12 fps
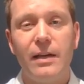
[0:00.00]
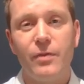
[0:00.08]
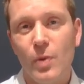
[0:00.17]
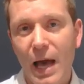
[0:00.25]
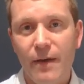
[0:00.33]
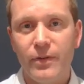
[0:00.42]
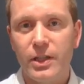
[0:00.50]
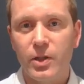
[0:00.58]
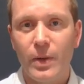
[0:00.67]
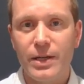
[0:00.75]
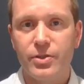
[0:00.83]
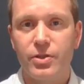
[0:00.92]
If you have
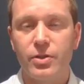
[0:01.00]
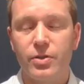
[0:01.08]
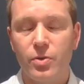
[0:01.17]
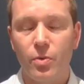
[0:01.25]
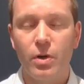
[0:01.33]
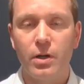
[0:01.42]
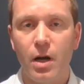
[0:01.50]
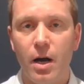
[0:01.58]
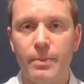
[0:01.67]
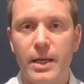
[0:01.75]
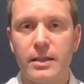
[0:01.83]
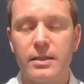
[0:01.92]
any questions or
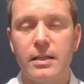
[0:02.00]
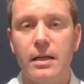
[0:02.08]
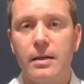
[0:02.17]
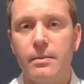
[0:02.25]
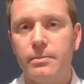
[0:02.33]
comments,